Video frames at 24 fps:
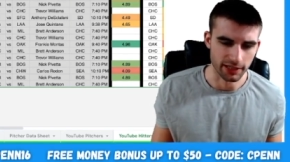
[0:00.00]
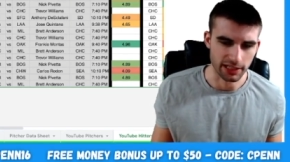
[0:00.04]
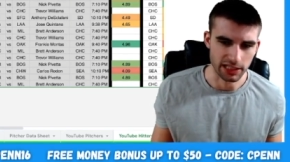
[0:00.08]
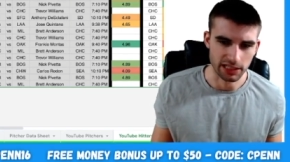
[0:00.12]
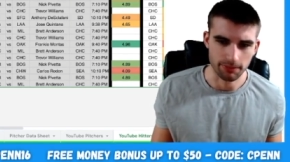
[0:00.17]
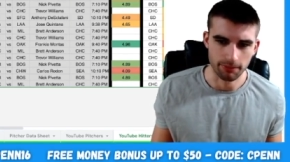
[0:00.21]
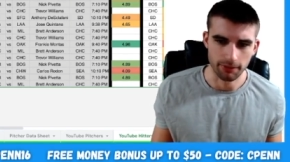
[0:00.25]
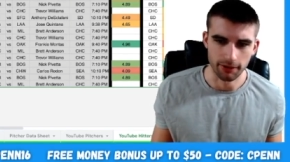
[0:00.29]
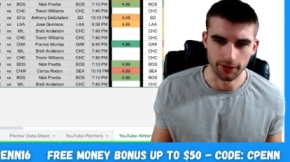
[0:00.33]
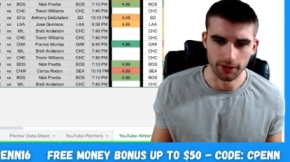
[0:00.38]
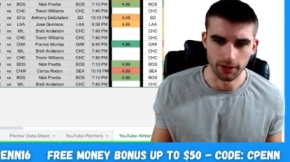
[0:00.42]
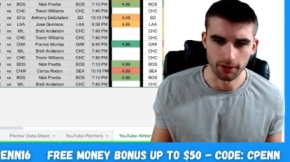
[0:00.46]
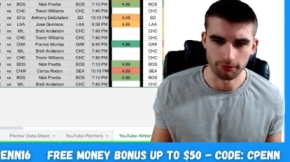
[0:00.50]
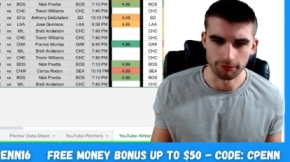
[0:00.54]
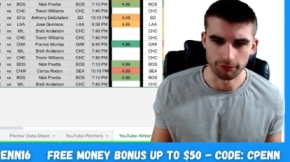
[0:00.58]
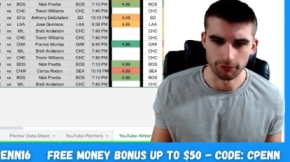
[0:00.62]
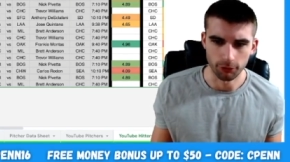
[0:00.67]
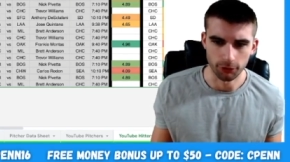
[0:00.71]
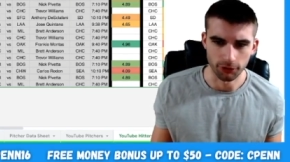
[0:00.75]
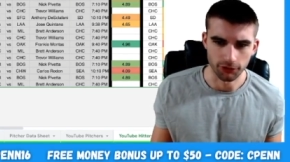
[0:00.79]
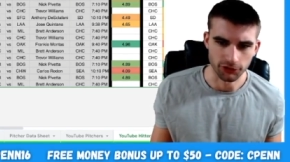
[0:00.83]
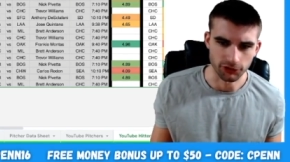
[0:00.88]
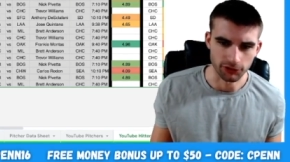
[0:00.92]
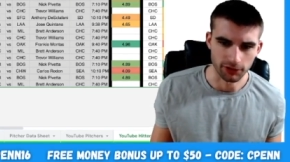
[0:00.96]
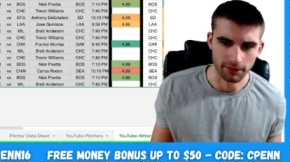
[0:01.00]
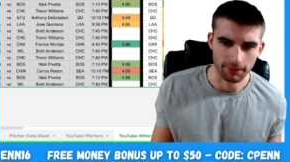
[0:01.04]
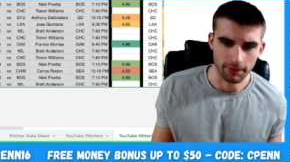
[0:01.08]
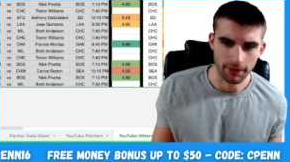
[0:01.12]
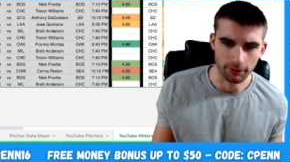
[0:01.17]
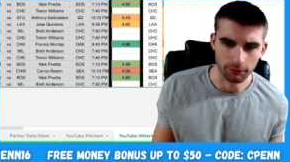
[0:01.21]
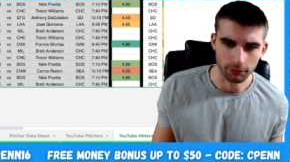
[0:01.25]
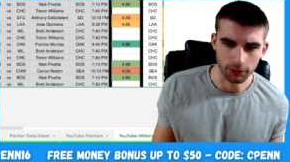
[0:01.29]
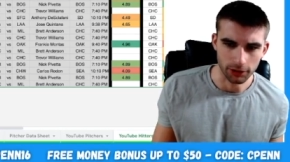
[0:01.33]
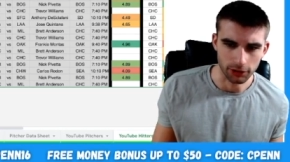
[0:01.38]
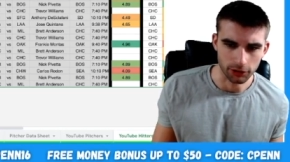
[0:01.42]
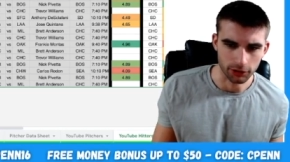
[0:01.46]
spend up for, so I'm not
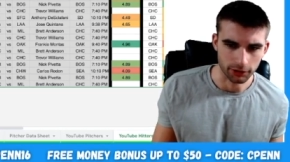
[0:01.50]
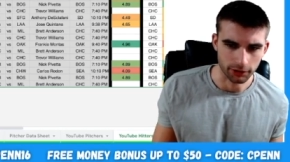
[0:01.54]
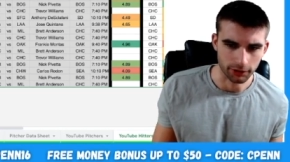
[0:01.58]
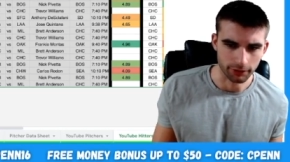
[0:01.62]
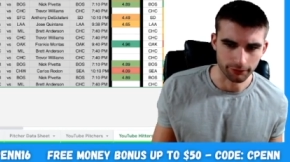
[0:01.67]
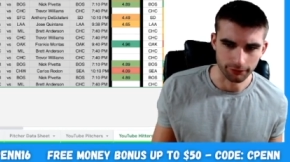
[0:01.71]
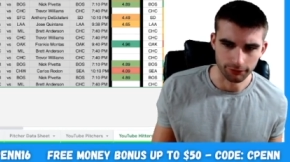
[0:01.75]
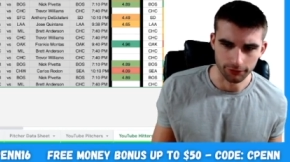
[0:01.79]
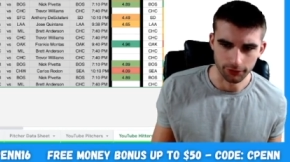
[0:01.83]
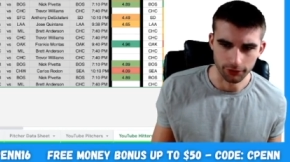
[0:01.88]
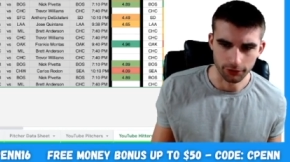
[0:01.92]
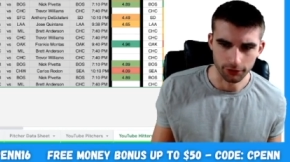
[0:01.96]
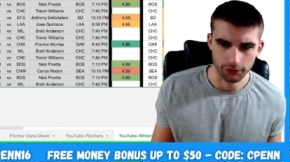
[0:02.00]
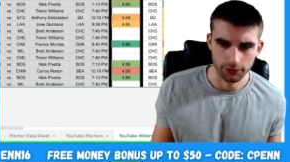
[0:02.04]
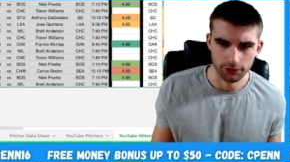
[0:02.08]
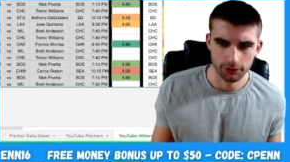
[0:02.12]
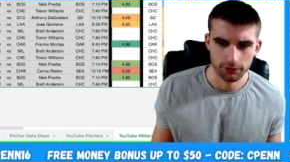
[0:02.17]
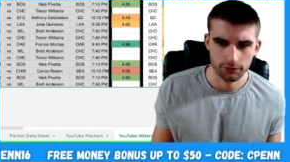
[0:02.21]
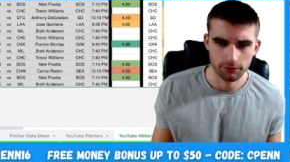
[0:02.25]
really looking for